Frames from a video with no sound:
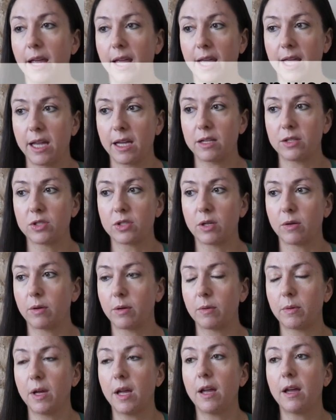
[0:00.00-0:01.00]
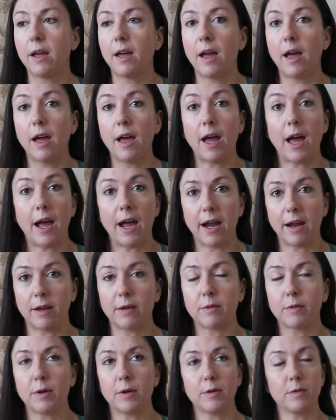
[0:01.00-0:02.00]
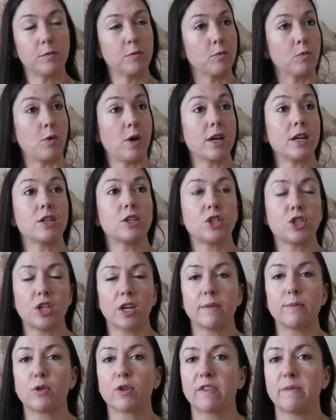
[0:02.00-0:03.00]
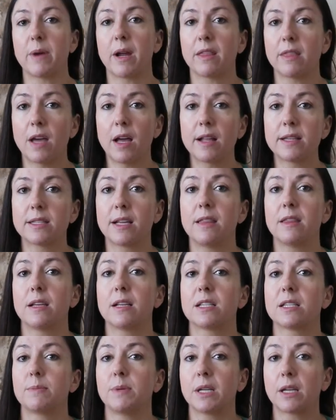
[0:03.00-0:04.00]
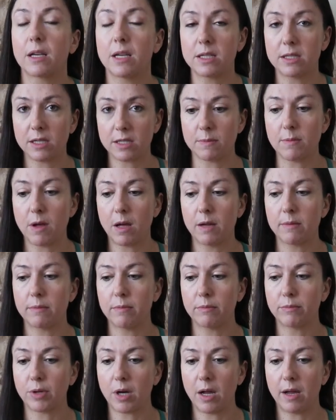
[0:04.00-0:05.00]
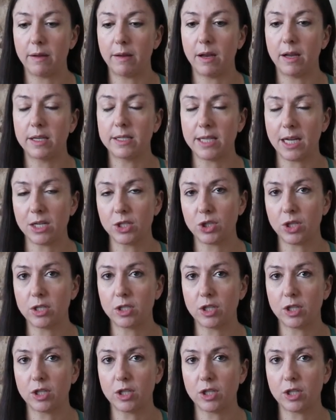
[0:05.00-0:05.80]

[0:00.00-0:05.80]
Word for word: And so I wanted to share more of my thoughts on this because this mom brought attention